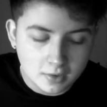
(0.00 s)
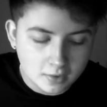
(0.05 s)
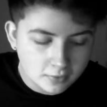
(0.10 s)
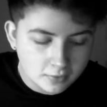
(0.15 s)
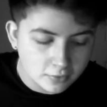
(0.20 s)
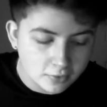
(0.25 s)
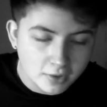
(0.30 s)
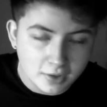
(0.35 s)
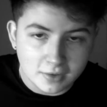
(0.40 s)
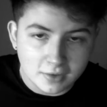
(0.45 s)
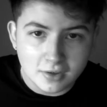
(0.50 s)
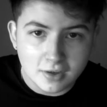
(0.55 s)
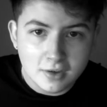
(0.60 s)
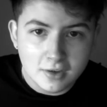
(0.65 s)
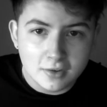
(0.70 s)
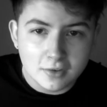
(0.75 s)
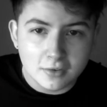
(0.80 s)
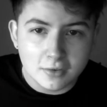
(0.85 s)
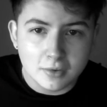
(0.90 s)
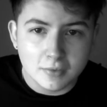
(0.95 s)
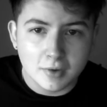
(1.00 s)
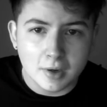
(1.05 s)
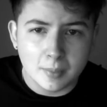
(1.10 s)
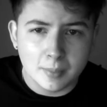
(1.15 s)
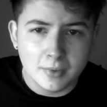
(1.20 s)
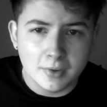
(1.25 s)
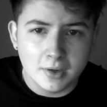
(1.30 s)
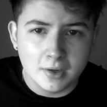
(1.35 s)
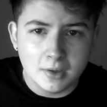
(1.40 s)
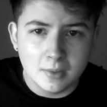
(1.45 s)
for any changes to have
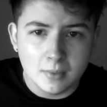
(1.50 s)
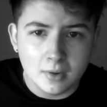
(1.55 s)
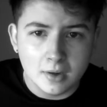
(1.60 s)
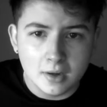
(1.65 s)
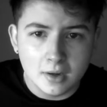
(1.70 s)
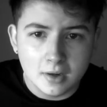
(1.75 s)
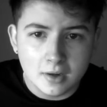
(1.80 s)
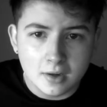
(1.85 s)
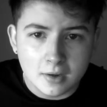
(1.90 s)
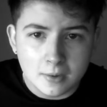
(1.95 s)
happened anyway.